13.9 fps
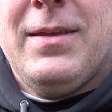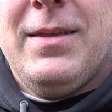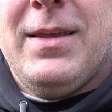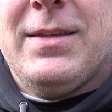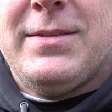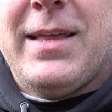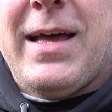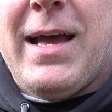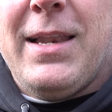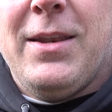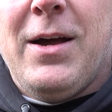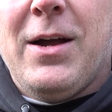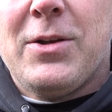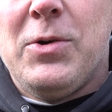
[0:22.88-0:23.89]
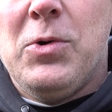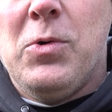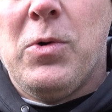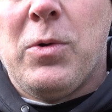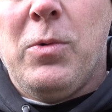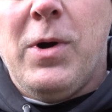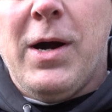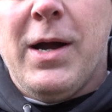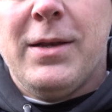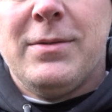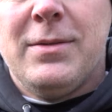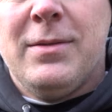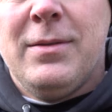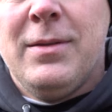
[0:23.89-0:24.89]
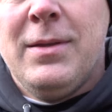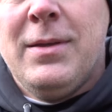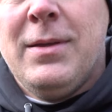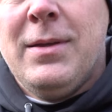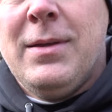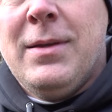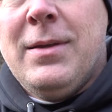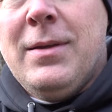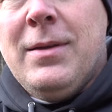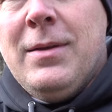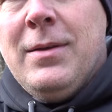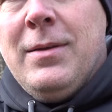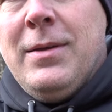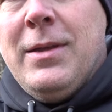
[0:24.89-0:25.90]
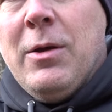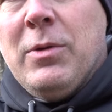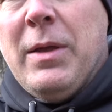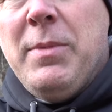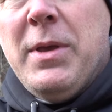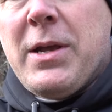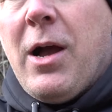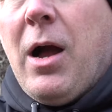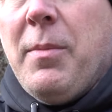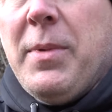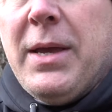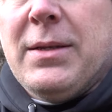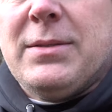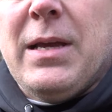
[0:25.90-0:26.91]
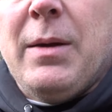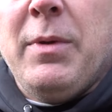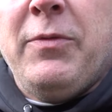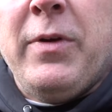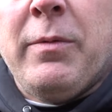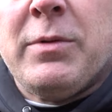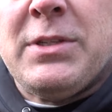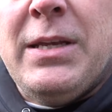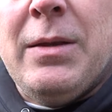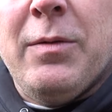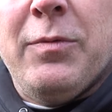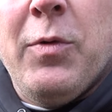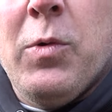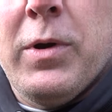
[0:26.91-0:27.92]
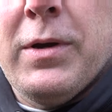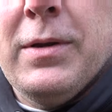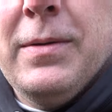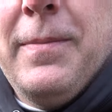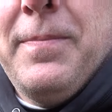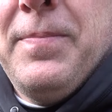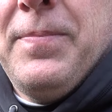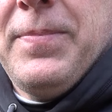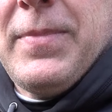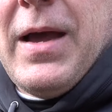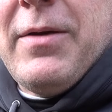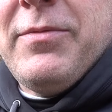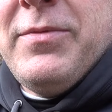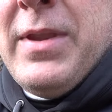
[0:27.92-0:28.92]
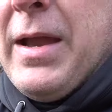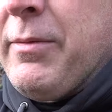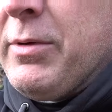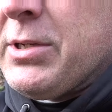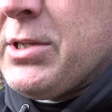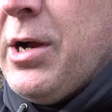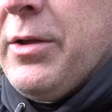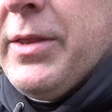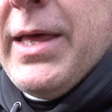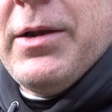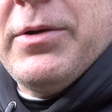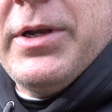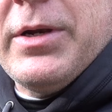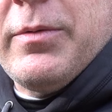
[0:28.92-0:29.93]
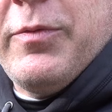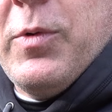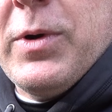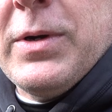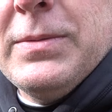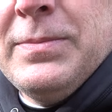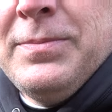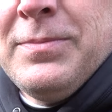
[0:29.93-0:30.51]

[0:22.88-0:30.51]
Is that not cool or what? Leave me a comment. Tell me if you've ever seen it before. I've never saw that on deer before.